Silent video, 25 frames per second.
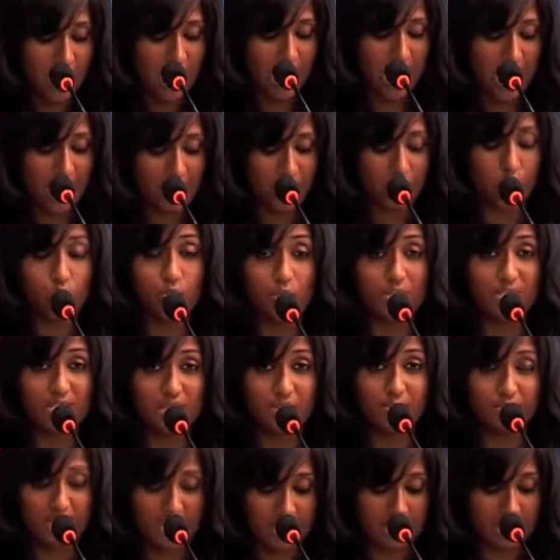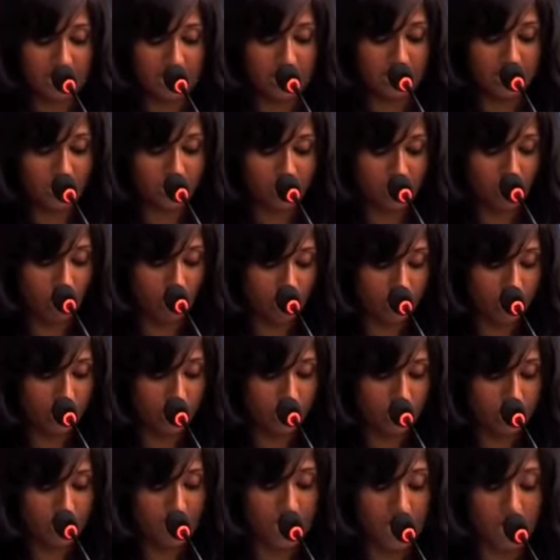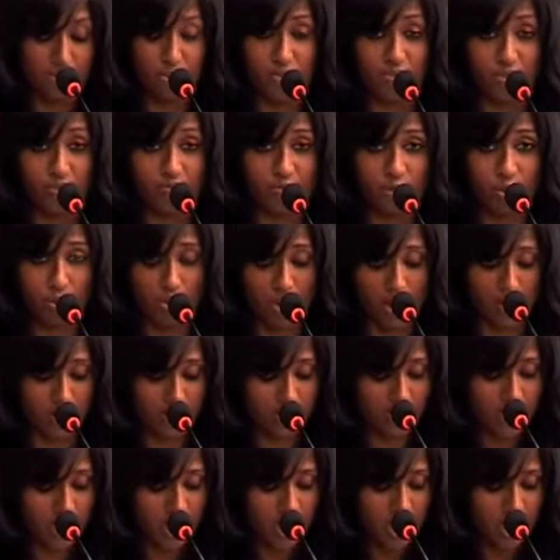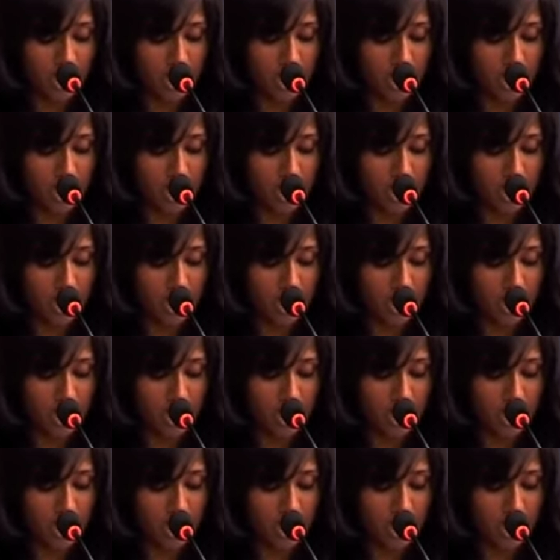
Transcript: and was immediately drawn to the theme of the forum.